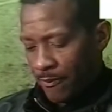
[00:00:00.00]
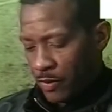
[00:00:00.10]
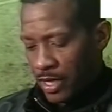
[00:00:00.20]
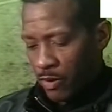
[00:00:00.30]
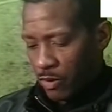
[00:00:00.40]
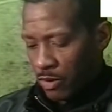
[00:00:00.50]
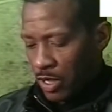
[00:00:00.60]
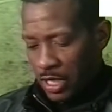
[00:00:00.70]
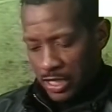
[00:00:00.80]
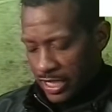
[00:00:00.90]
They were
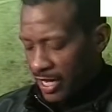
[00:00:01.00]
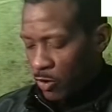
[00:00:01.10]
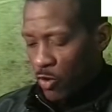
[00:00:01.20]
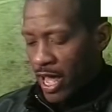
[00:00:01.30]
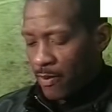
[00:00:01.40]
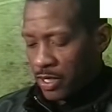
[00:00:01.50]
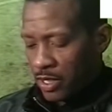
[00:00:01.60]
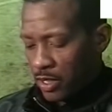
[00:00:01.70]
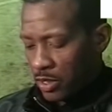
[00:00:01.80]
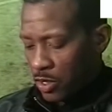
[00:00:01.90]
Skeeter Rabbit,
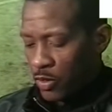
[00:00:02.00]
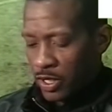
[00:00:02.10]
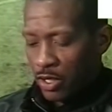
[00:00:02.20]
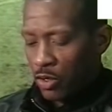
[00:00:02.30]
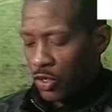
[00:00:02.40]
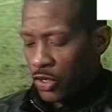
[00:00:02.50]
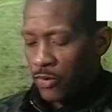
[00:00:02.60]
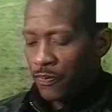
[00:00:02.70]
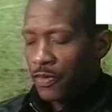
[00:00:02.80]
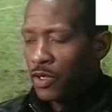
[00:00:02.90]
Tony Gogo,